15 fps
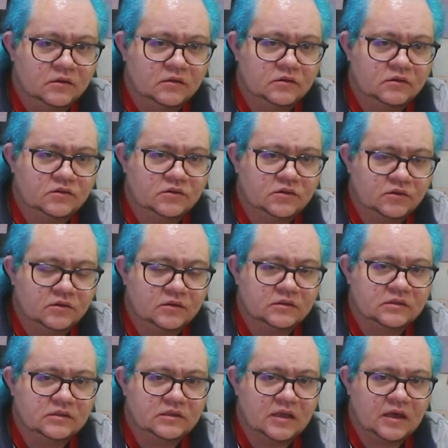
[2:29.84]
the
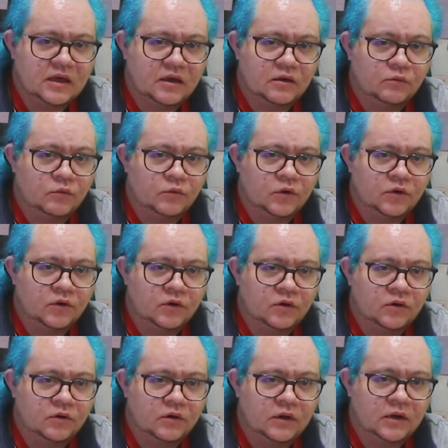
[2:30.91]
students that
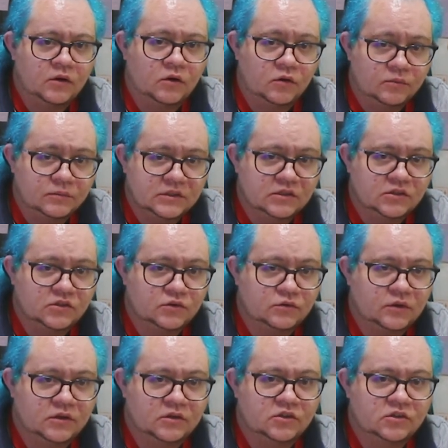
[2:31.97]
were in home
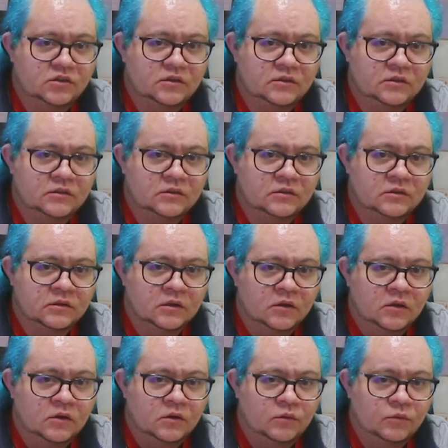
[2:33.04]
situations
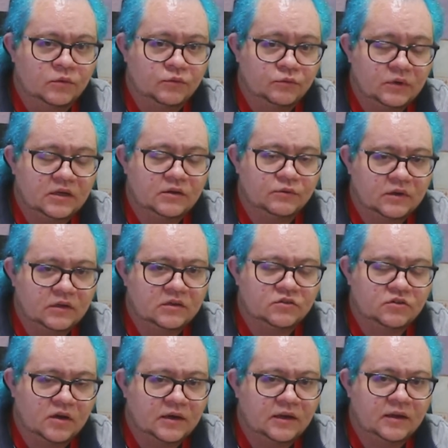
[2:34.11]
were really
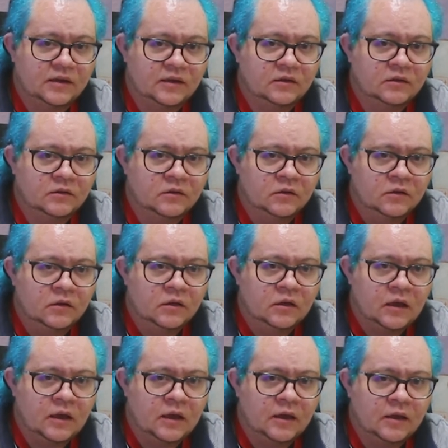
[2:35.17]
struggling,
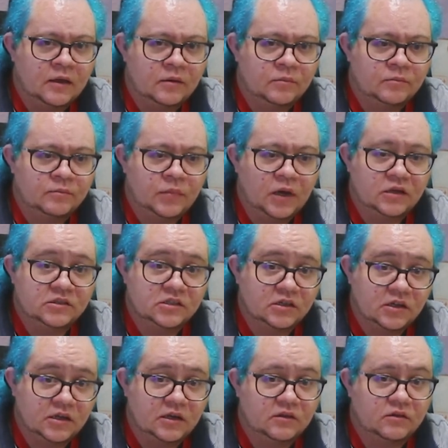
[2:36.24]

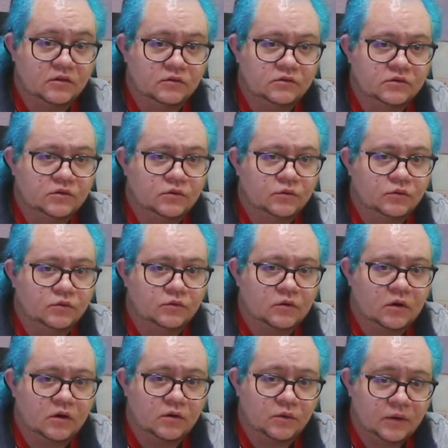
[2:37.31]
particularly those who
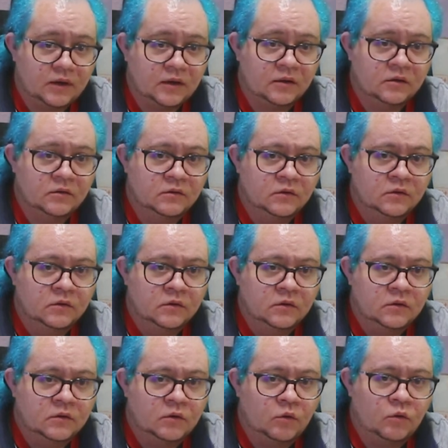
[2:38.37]
are queer
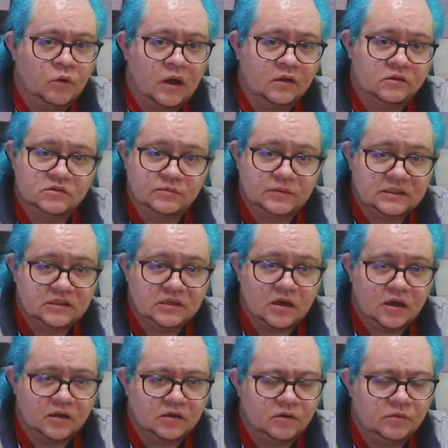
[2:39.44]
or
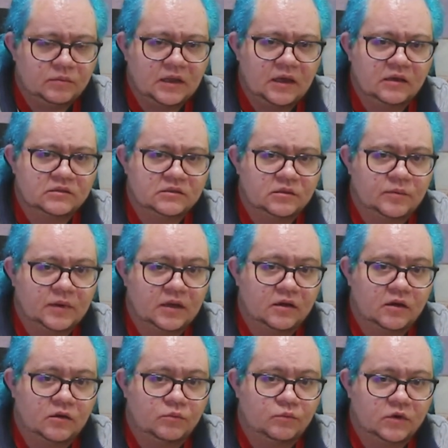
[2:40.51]
LGBTIQ+,
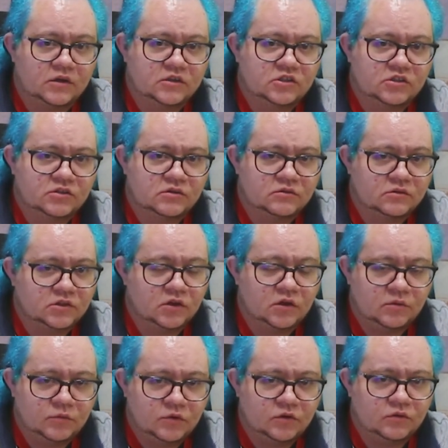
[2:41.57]
depending on which
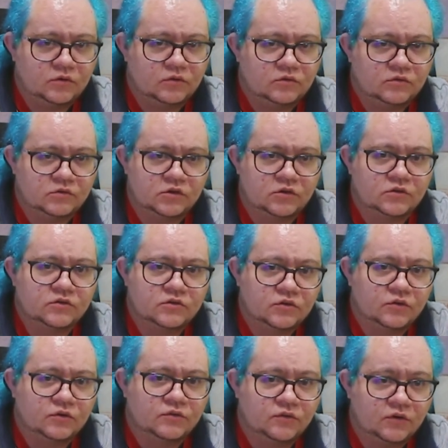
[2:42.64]
term you choose
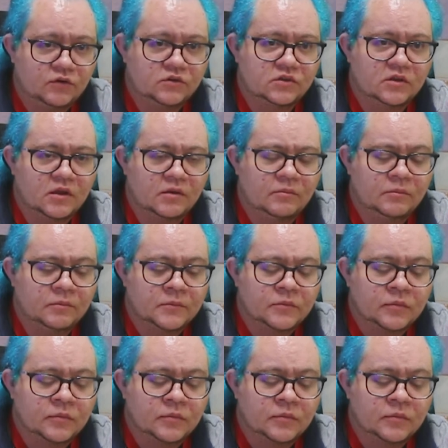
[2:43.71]
to refer to them.